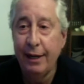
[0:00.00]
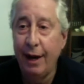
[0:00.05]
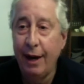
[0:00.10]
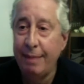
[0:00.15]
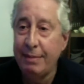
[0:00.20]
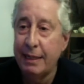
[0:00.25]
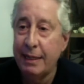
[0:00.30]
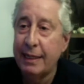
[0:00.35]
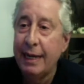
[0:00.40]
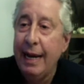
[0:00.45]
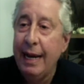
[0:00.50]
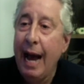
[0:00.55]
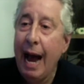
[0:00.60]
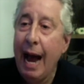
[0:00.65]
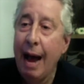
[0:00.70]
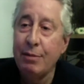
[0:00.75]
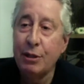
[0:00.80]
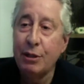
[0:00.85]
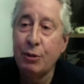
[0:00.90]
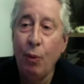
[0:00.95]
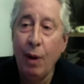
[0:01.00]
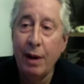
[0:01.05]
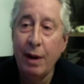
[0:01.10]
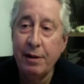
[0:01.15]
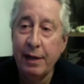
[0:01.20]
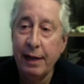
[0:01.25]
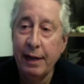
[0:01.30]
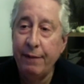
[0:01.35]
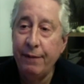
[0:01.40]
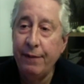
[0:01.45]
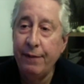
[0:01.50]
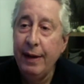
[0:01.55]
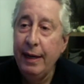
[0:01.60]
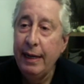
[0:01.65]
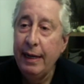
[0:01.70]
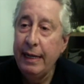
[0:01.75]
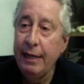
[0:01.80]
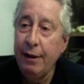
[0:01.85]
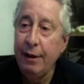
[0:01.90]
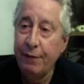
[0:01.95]
I'm just, I'm just wondering if,
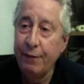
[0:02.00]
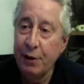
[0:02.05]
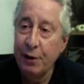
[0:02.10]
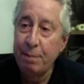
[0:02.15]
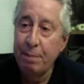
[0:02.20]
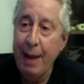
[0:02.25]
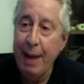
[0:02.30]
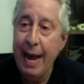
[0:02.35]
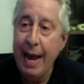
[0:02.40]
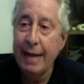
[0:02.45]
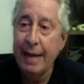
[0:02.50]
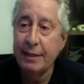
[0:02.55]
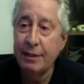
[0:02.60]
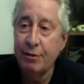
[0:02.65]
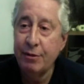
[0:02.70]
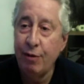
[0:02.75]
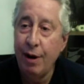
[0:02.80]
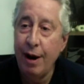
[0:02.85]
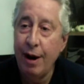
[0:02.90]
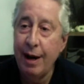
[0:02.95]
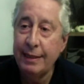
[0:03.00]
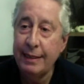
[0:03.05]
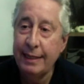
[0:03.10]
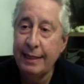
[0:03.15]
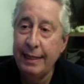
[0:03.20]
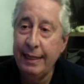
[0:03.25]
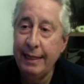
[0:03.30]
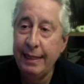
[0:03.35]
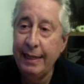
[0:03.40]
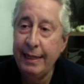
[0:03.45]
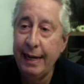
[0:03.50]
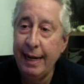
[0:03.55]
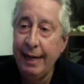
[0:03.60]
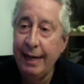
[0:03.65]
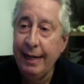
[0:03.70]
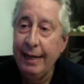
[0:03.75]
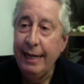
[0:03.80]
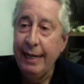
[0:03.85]
you know, if your paths crossed and uh,